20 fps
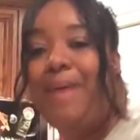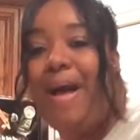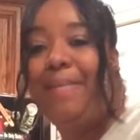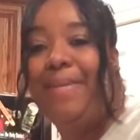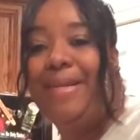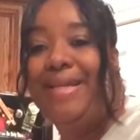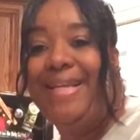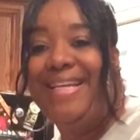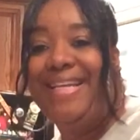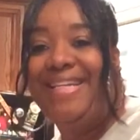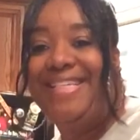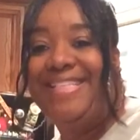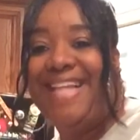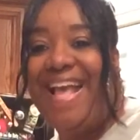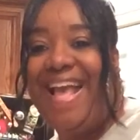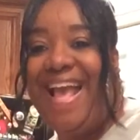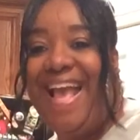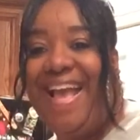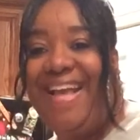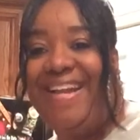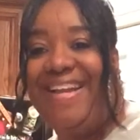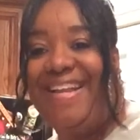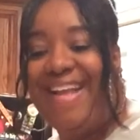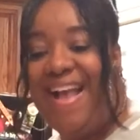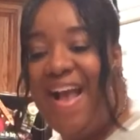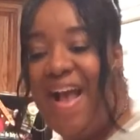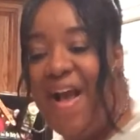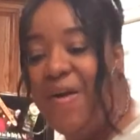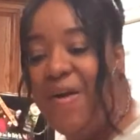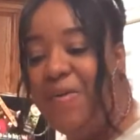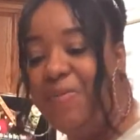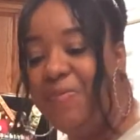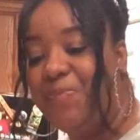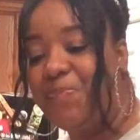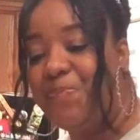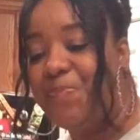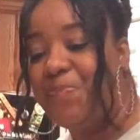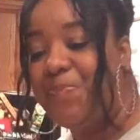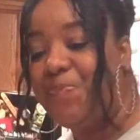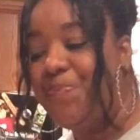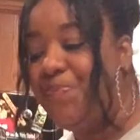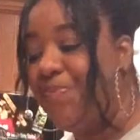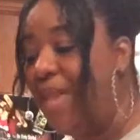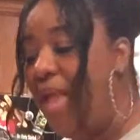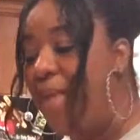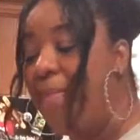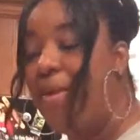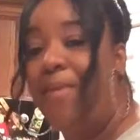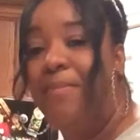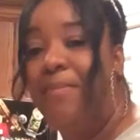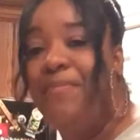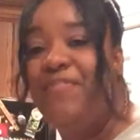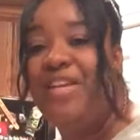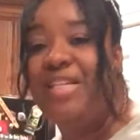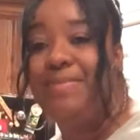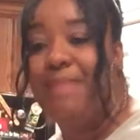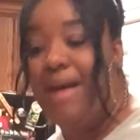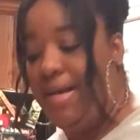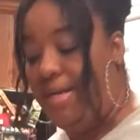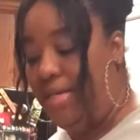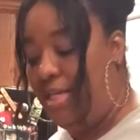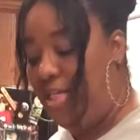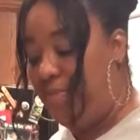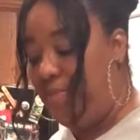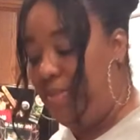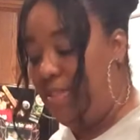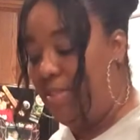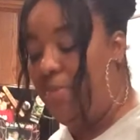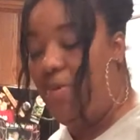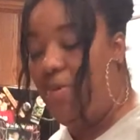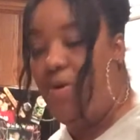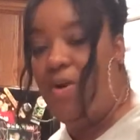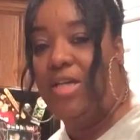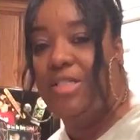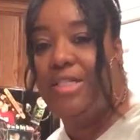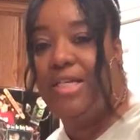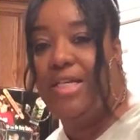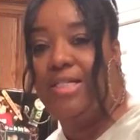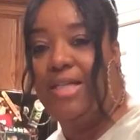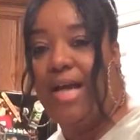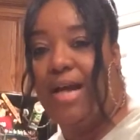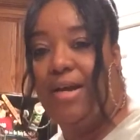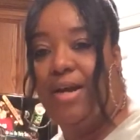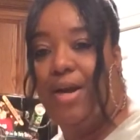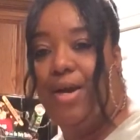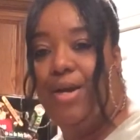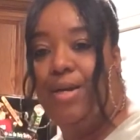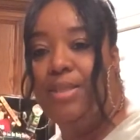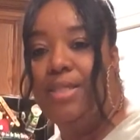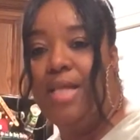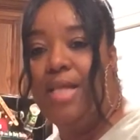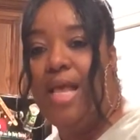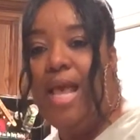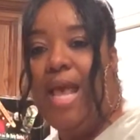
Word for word: popping in to say hey to y'all. I'm gonna fix my husband some hard shell tacos,